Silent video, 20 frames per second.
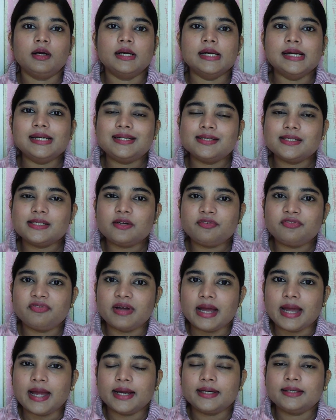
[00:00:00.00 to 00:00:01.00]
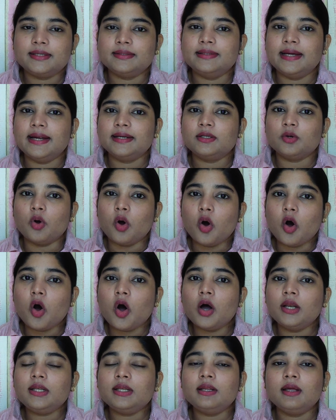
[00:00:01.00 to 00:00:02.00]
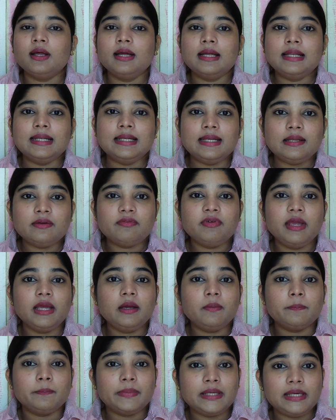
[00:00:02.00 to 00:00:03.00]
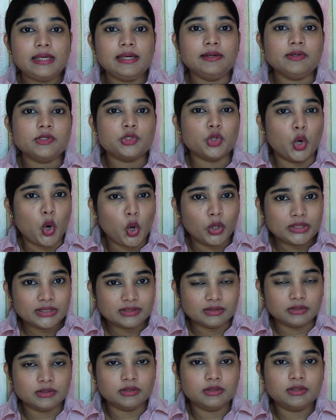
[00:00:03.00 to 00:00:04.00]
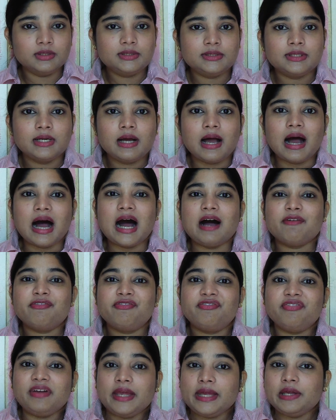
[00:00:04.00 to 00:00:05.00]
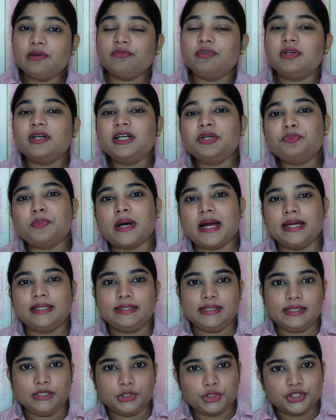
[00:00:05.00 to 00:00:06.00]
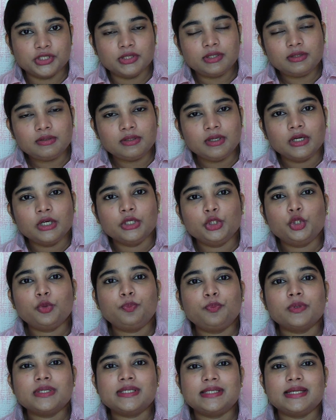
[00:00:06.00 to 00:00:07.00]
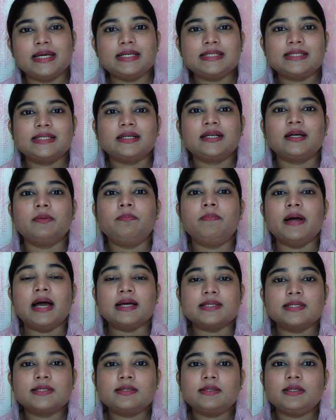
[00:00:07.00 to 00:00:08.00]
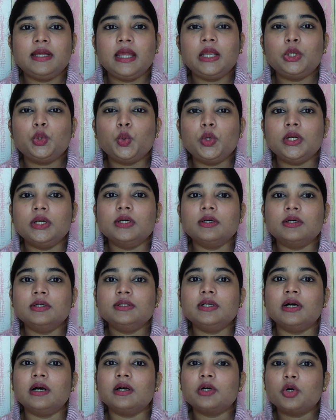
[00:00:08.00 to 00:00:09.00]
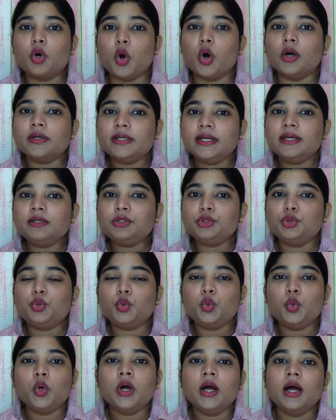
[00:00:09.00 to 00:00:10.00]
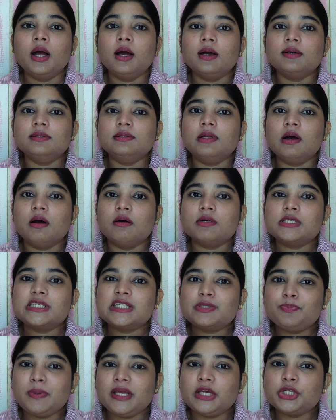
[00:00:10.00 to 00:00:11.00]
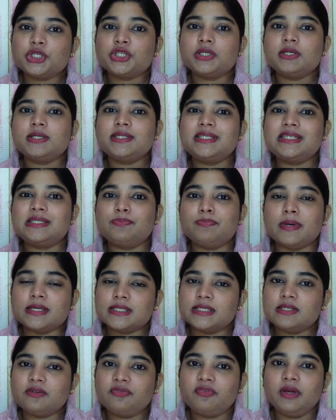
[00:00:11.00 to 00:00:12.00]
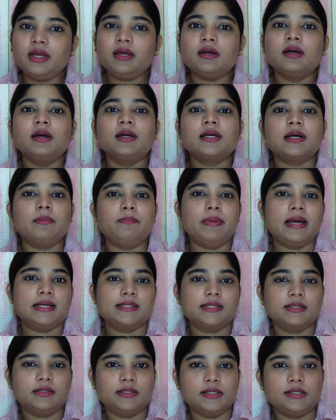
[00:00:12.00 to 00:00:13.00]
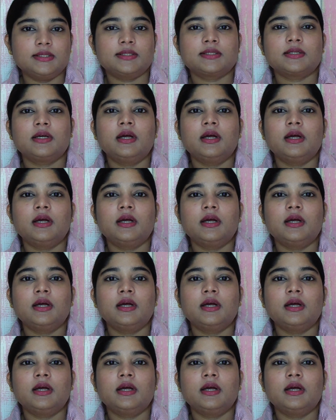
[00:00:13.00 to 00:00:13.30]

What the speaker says: It is a fact that all living beings on earth are favored by nature to possess the capacity to learn according to the species specific capacities.